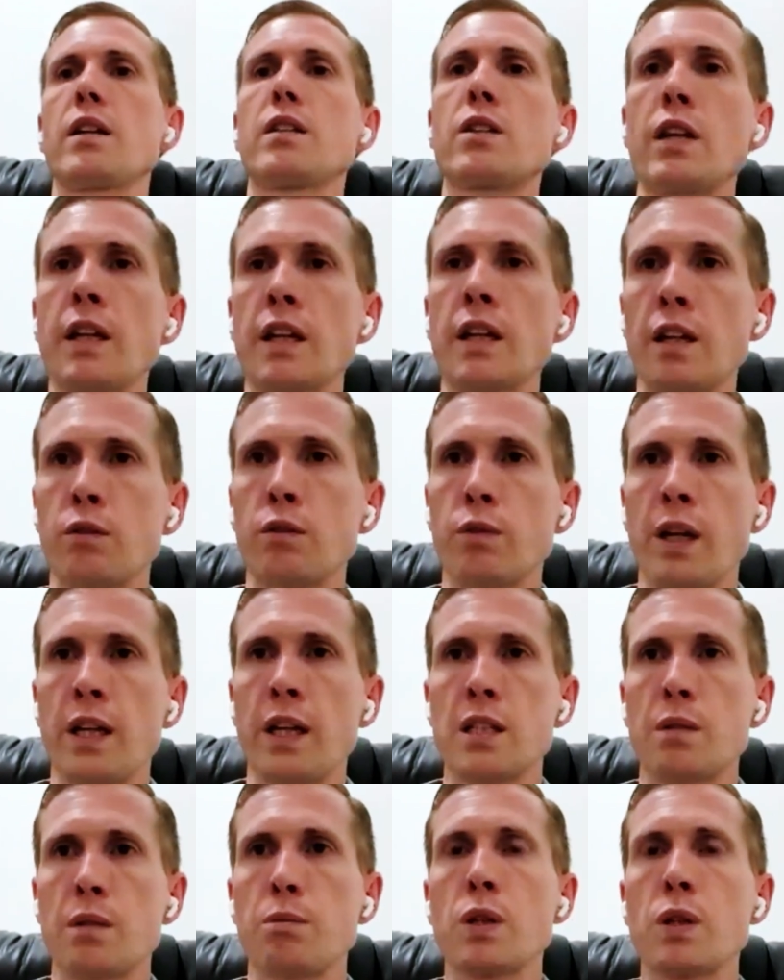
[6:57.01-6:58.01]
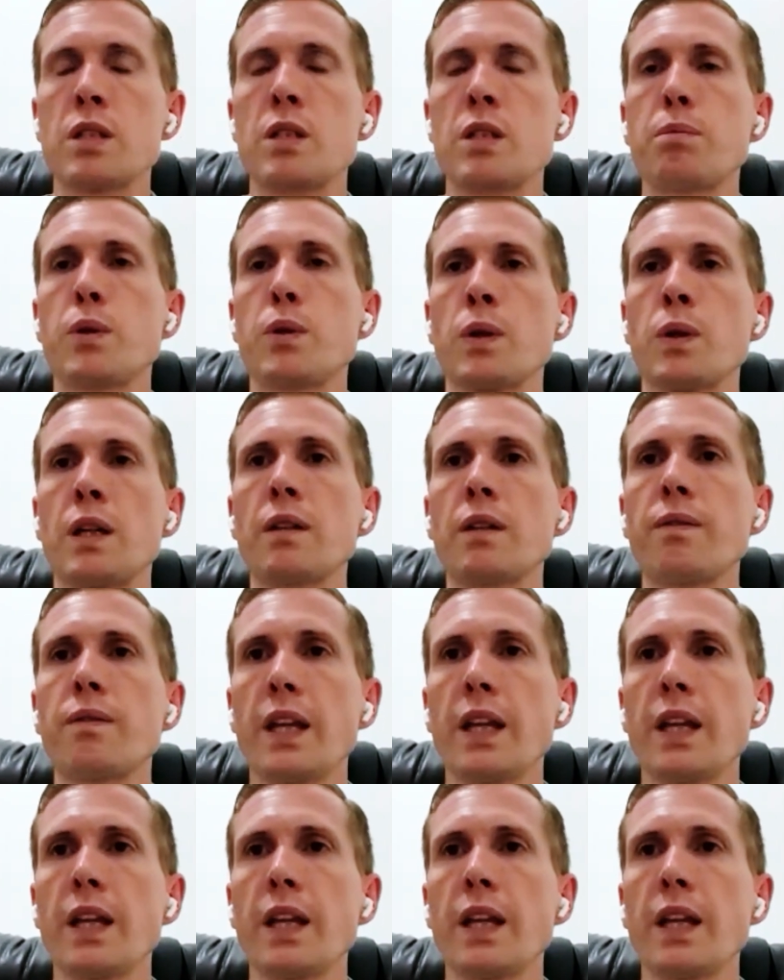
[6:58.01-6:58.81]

try to raise some more support,